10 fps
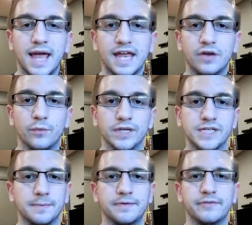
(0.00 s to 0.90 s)
Hey,
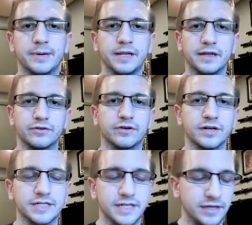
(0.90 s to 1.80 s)
what's up, everybody? Electric
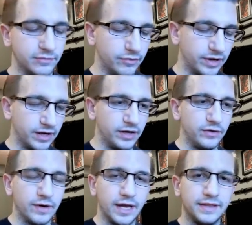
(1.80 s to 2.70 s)
here, bringing
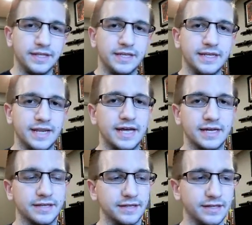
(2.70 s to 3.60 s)
you the
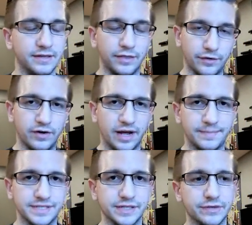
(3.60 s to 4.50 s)
ne- the third
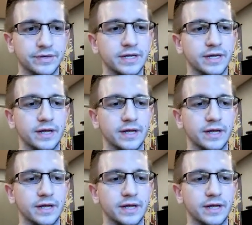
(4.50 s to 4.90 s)
episode,